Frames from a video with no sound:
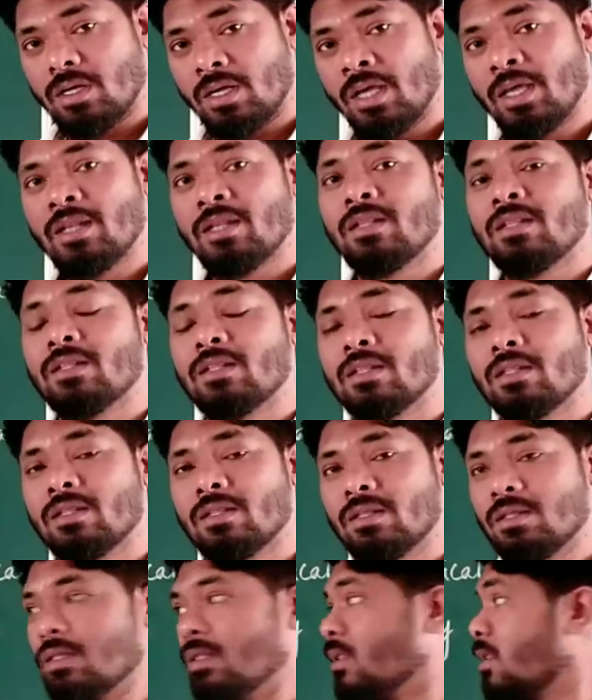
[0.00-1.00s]
in
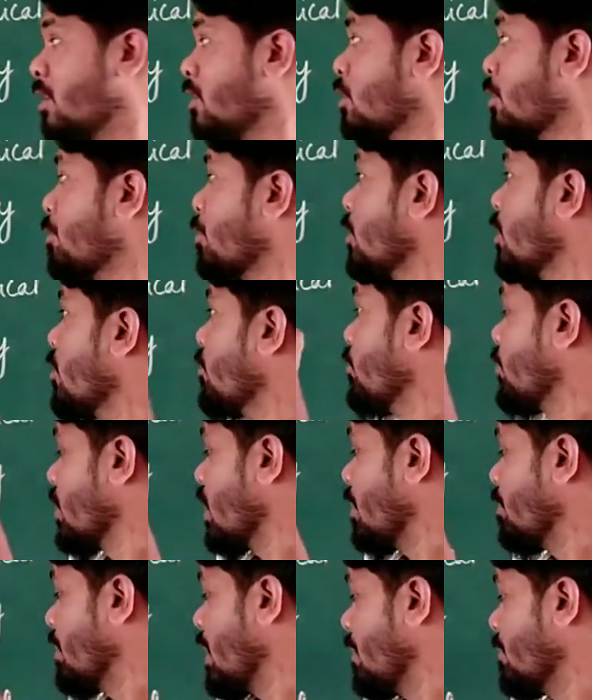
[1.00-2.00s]
the
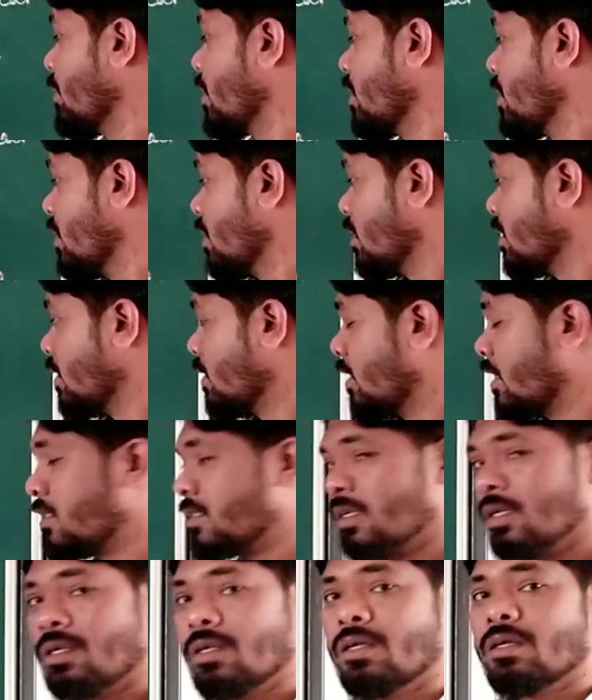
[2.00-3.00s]
topographical map.
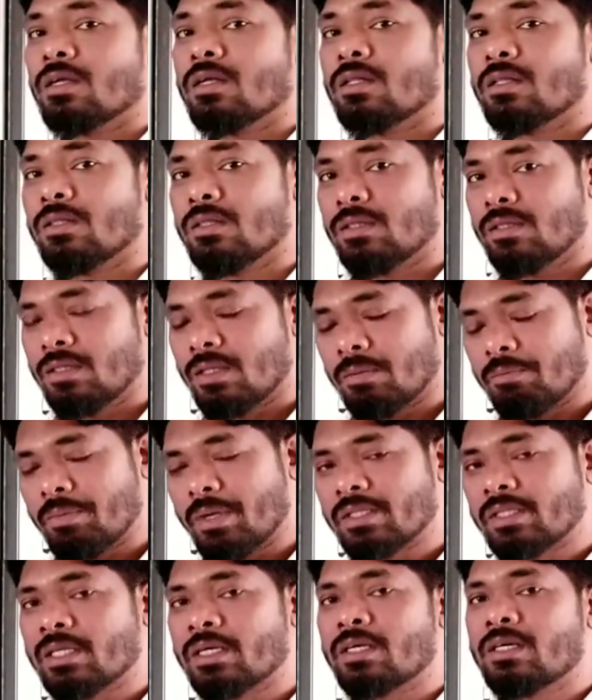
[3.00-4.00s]
These are the
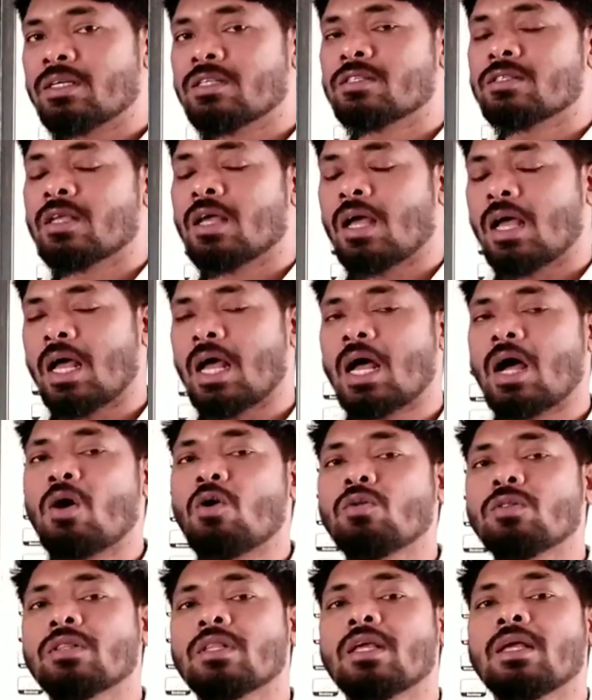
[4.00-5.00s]
methods
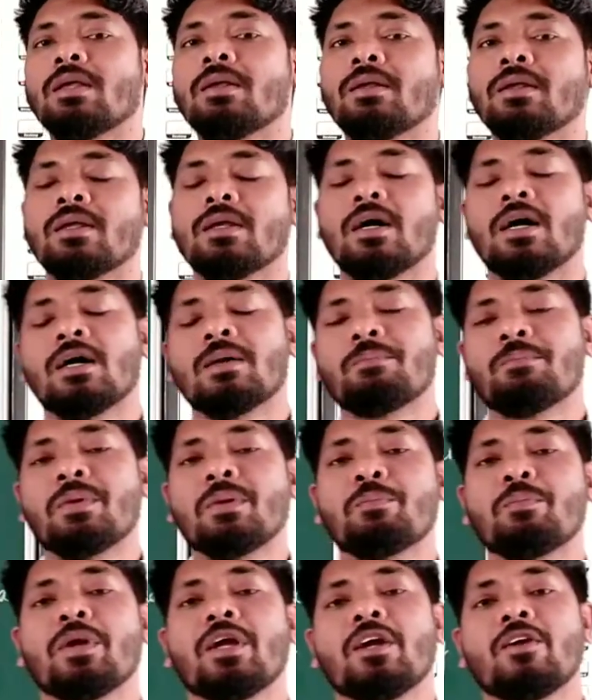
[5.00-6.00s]
how they are
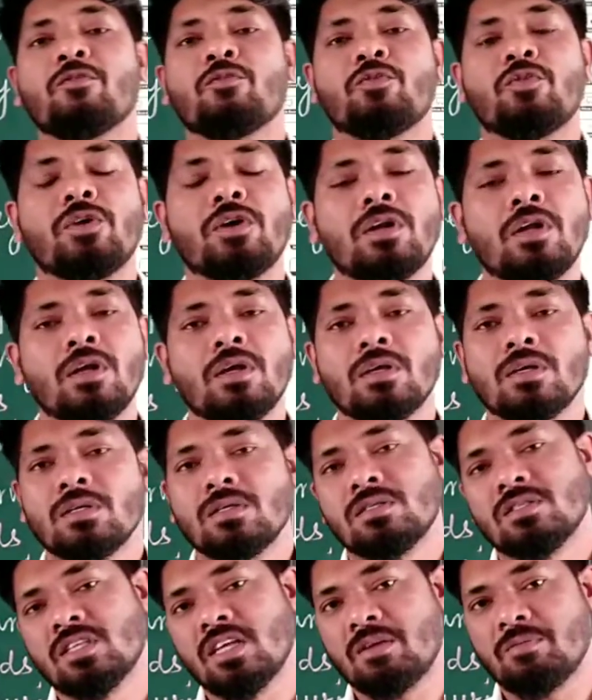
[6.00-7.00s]
prepared
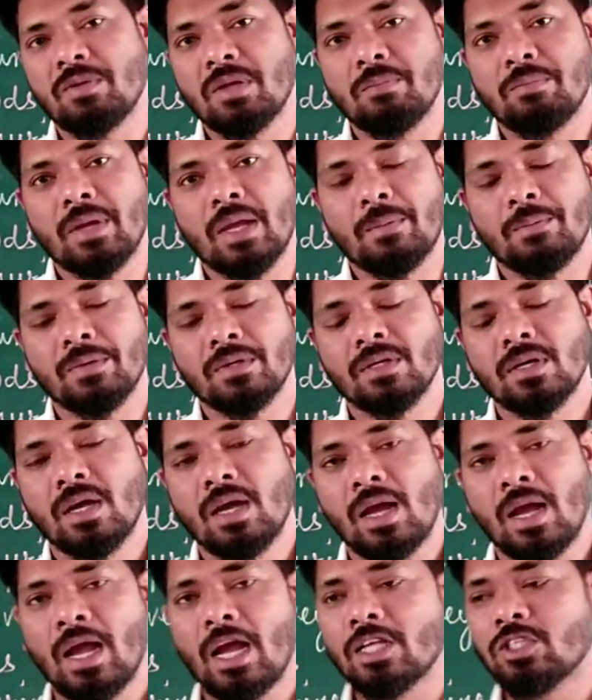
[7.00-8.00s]
for survey map:
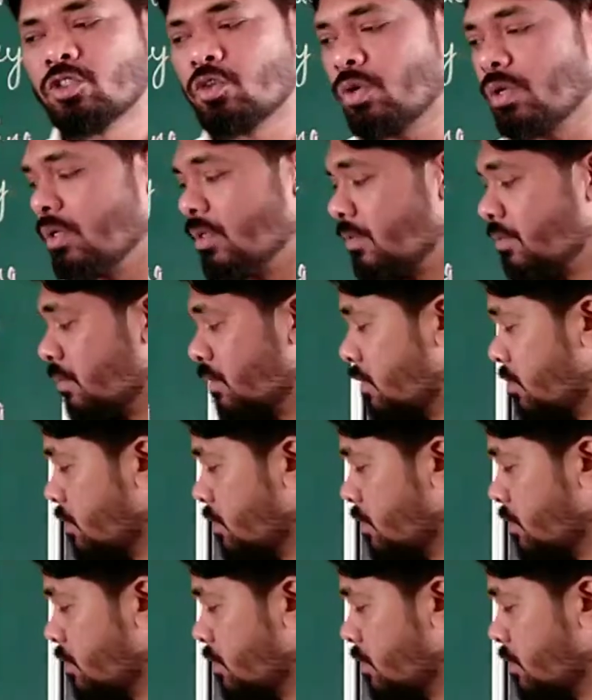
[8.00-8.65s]
hatching,